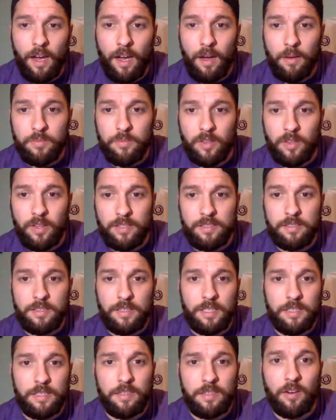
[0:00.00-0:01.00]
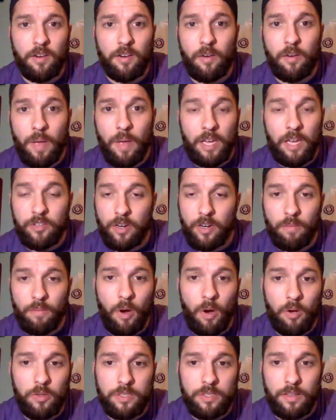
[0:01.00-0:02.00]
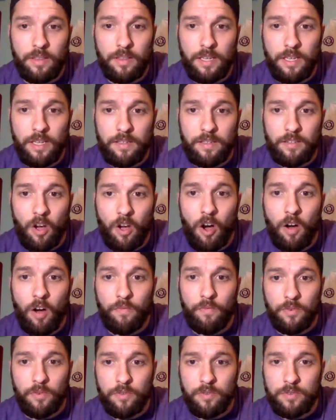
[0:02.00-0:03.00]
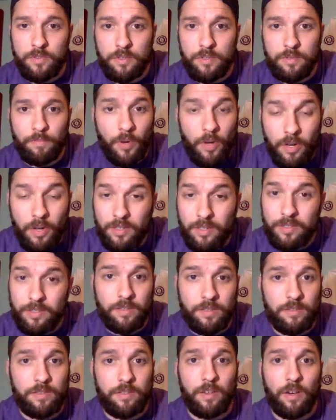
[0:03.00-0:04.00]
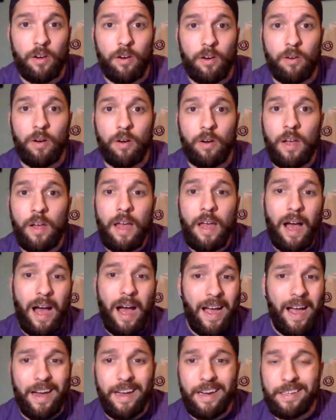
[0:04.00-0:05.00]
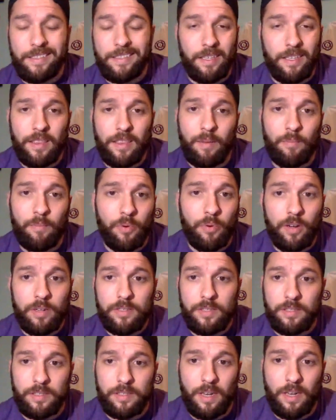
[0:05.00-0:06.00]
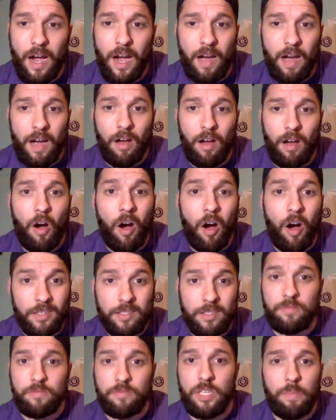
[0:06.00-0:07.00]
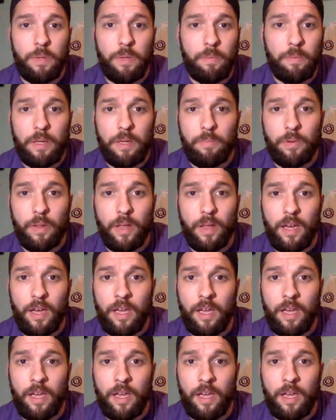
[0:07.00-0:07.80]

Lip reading: So this is considered a major in most of these golfers' books. So I honestly think Brooks is an awesome GPP play